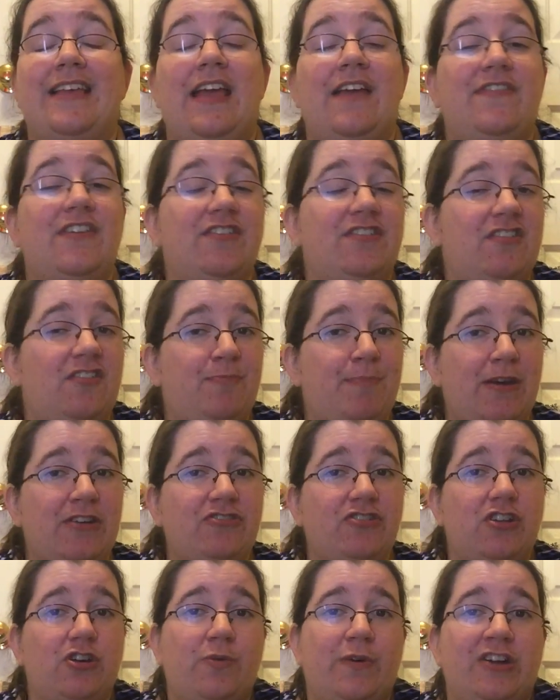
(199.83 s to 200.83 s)
If there's a
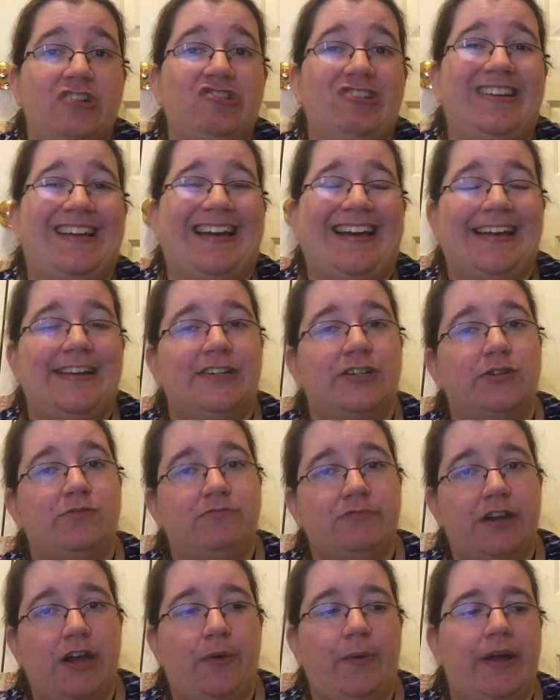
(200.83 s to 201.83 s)
special equation, I don't
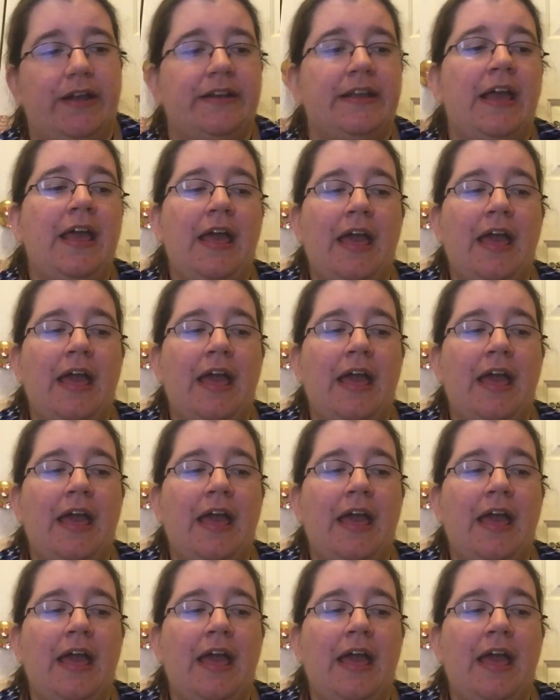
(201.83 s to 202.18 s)
know it.